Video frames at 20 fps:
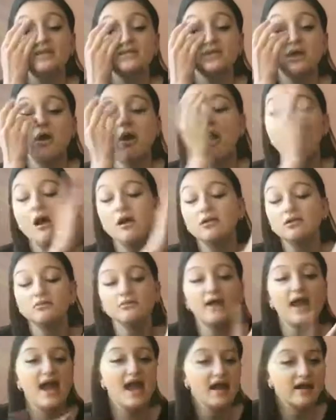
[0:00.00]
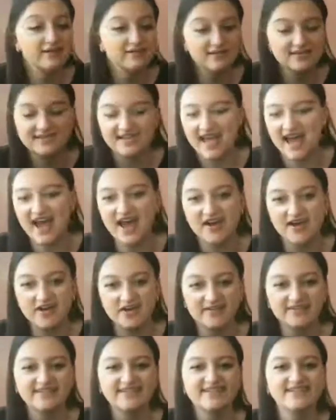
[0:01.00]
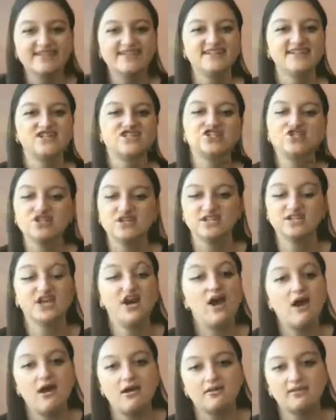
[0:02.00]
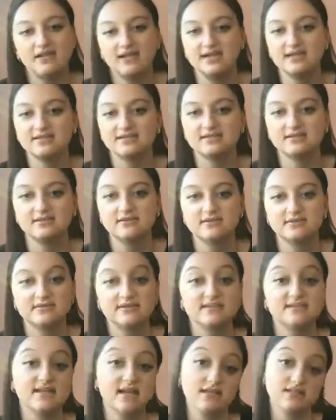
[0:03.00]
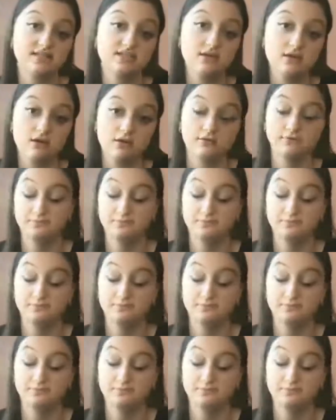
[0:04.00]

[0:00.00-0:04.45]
all around the town during the holidays is that song.